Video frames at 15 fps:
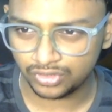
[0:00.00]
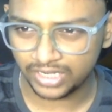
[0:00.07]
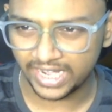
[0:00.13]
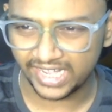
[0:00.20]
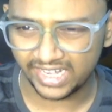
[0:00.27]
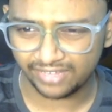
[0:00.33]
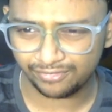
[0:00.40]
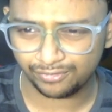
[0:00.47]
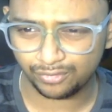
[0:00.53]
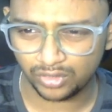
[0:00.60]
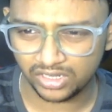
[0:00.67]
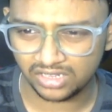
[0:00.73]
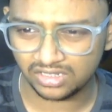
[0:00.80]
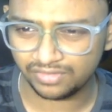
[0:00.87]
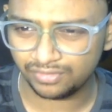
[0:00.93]
knight f4
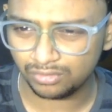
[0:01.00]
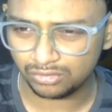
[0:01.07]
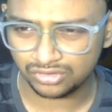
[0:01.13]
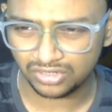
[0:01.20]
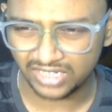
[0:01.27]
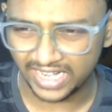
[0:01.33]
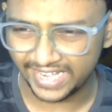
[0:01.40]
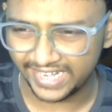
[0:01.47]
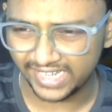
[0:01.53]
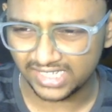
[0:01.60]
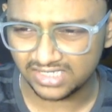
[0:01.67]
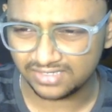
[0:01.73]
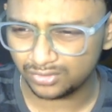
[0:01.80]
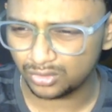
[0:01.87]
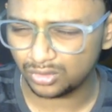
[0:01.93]
in the future, knight
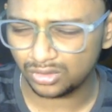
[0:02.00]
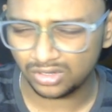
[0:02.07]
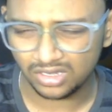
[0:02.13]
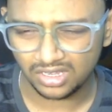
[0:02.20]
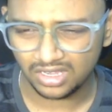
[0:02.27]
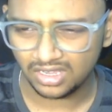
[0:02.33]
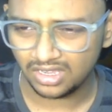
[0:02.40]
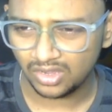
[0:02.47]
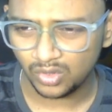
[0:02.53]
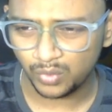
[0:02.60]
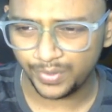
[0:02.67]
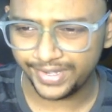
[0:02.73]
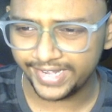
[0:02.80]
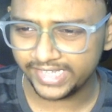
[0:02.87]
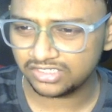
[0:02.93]
h4,
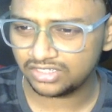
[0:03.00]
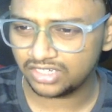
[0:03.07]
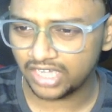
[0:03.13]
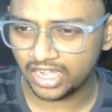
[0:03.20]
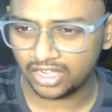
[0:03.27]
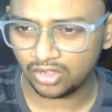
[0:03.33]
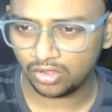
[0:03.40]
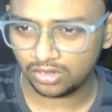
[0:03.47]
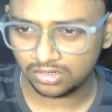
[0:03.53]
queen h3 and all.